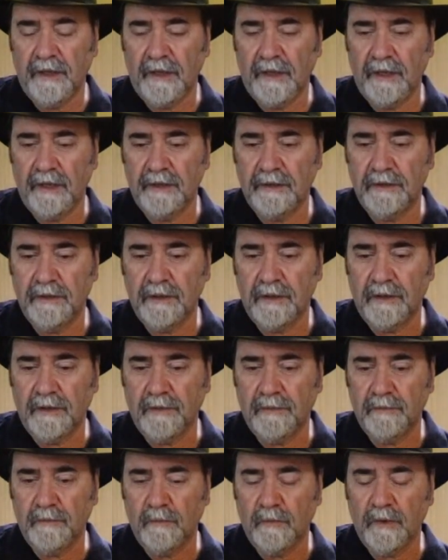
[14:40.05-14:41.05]
and
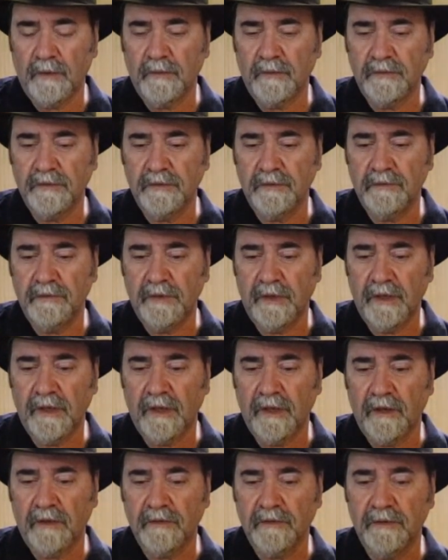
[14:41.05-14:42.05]
what we'll do
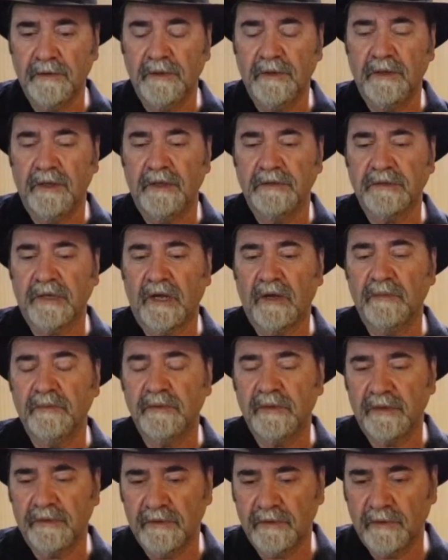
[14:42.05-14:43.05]
now is I'll
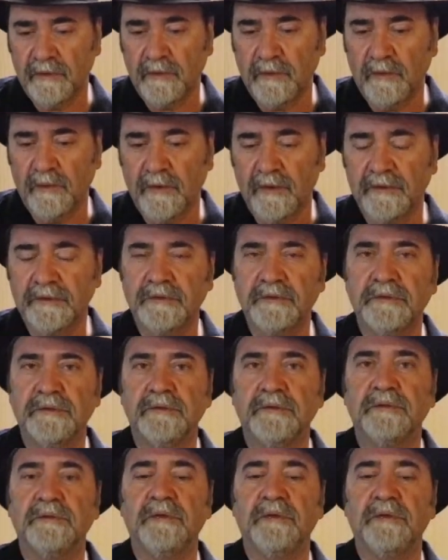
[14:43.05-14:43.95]
play the chords